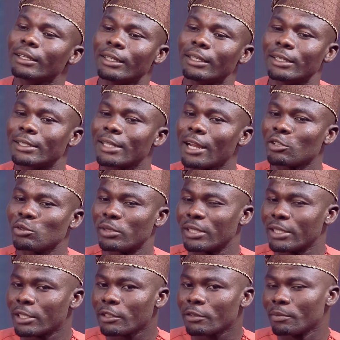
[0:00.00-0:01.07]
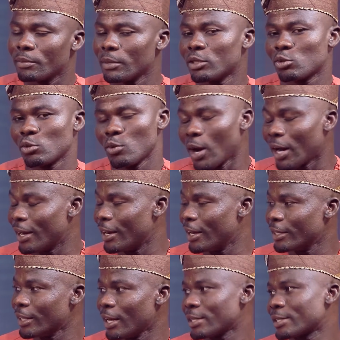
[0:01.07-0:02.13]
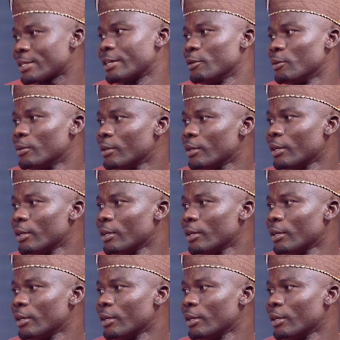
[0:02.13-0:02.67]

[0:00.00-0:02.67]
they decided to take me to go and learn that skill.